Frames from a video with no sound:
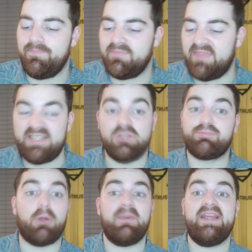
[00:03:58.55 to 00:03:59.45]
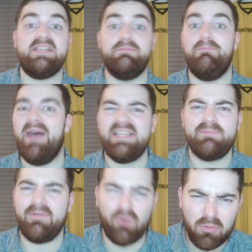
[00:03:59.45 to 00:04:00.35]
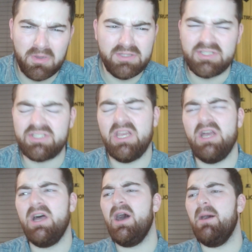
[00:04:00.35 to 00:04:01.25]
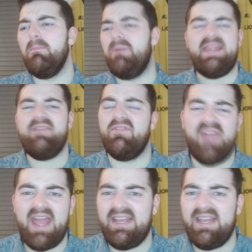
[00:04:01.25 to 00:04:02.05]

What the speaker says: This was probably his best performance, but even then,